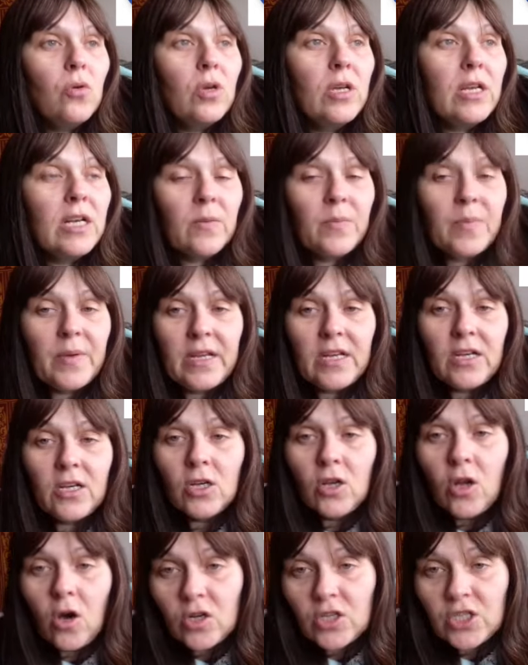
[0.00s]
it'll be
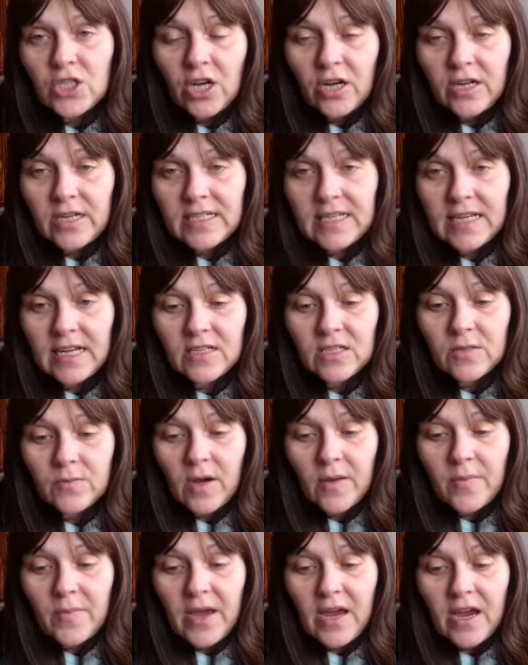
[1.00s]
long journeys down to
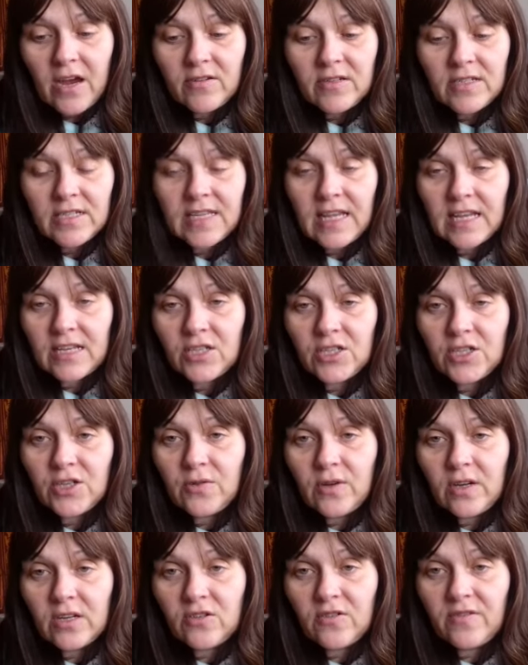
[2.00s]
my parents, that's
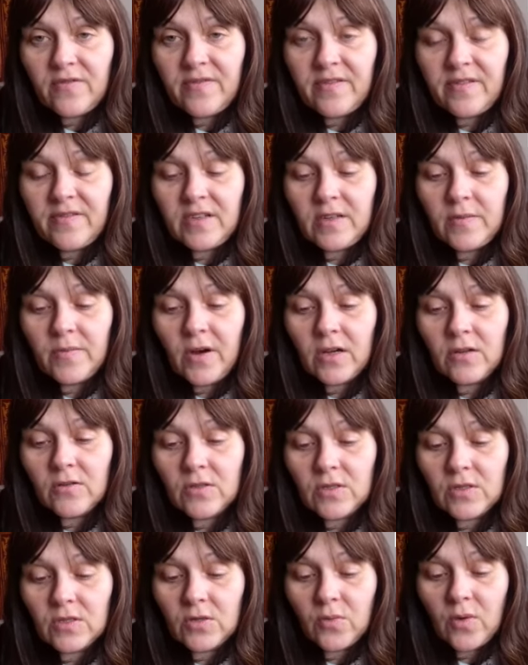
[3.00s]
250
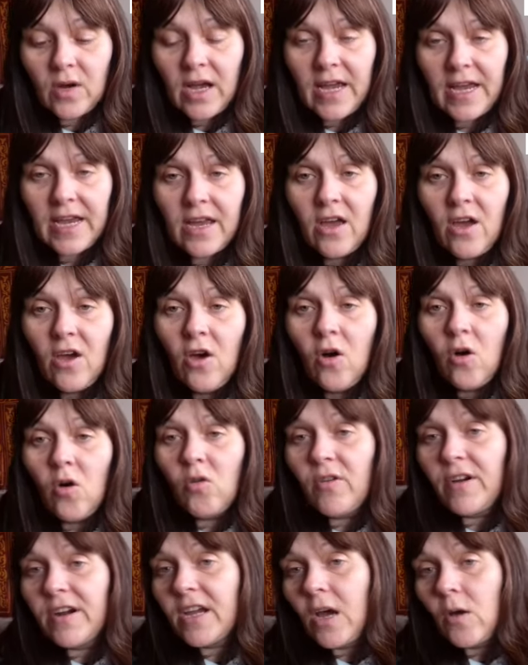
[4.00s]
miles each way,
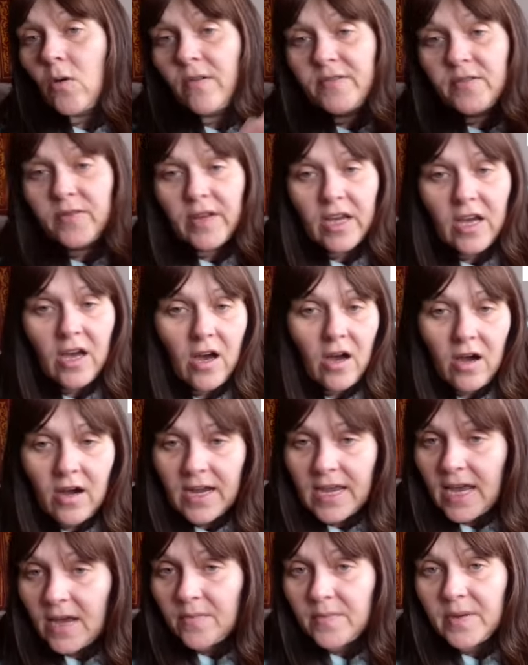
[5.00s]
or I go off doing car
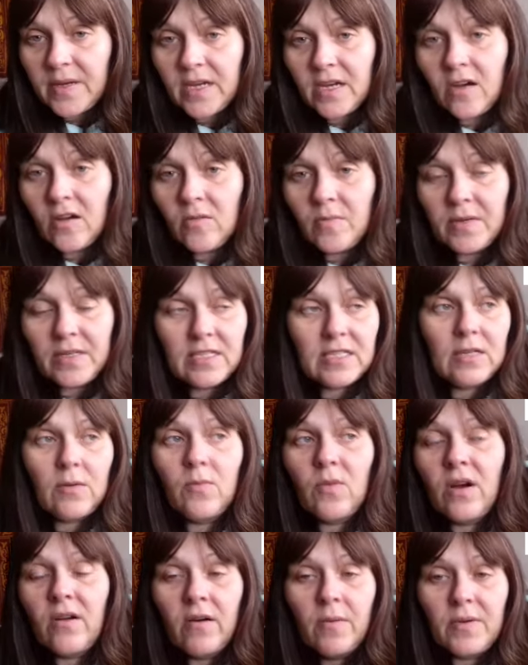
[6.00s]
camping, I'll be
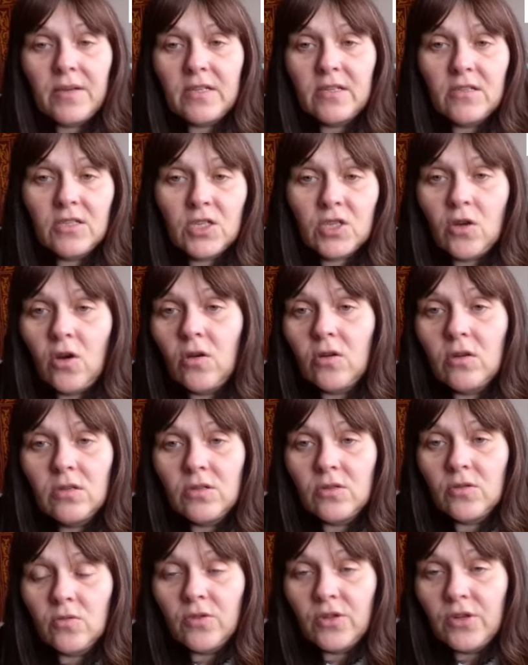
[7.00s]
somewhere up in
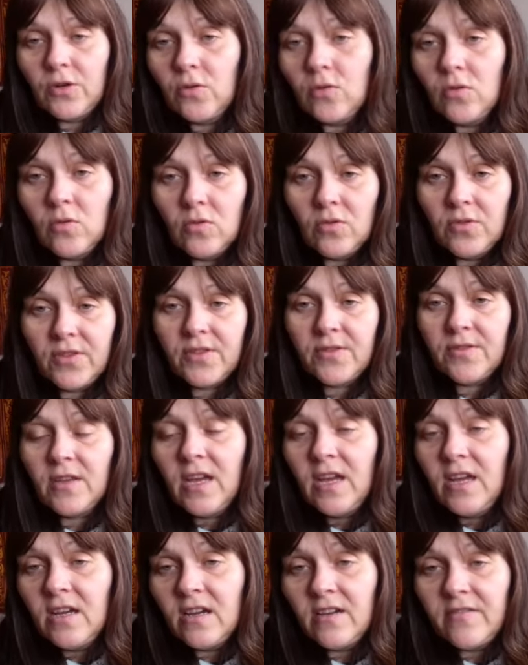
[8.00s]
Scotland or the north
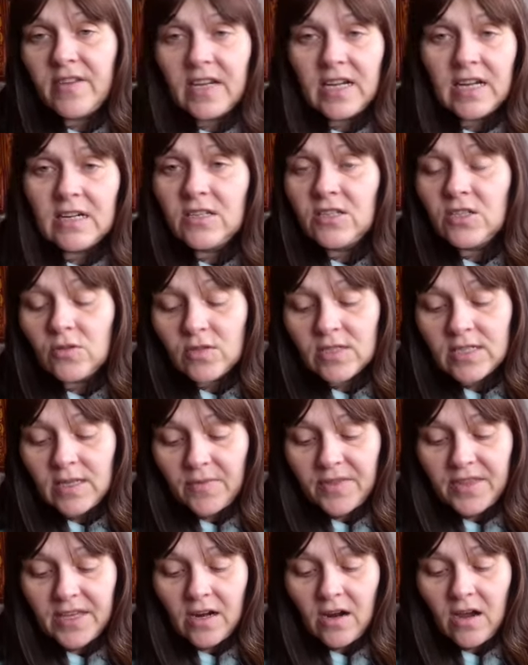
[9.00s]
of England or
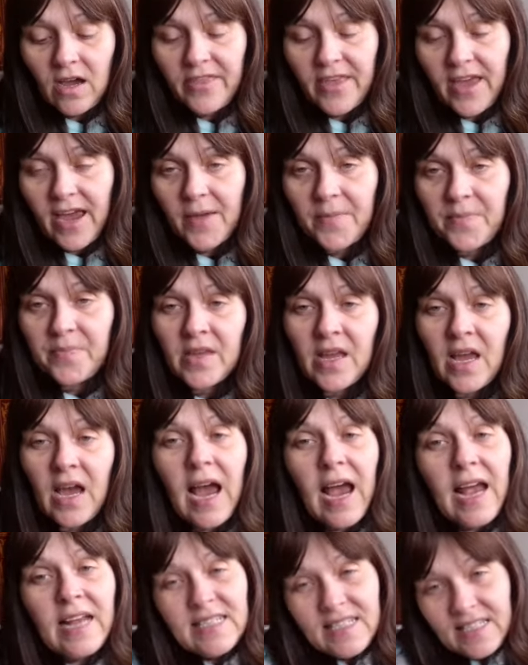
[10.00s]
something like that.
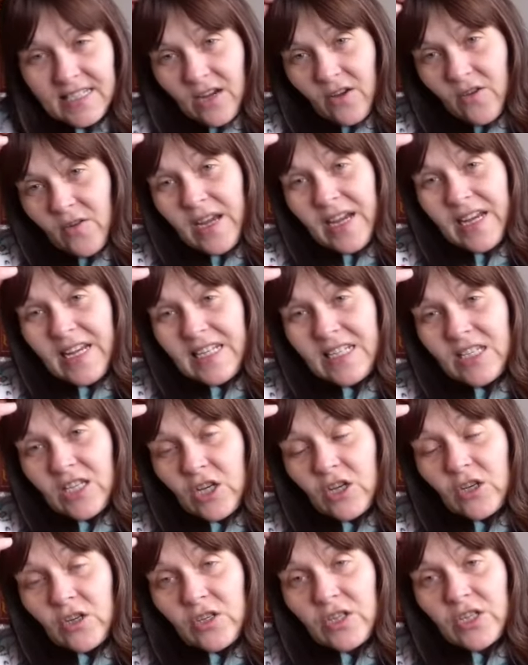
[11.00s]
And so it is
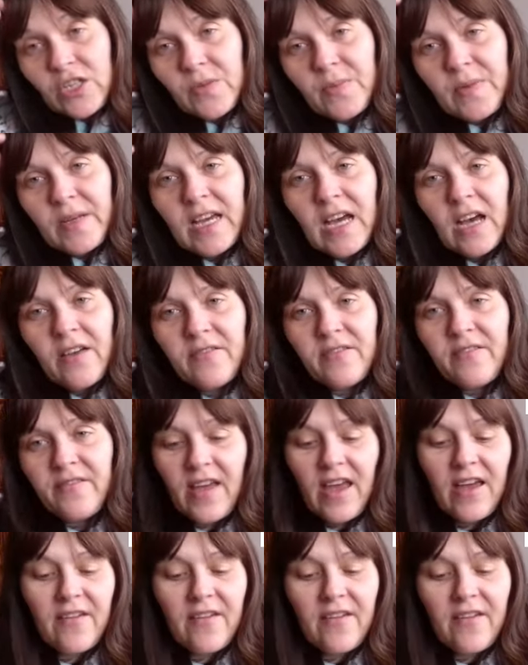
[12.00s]
good to be covered for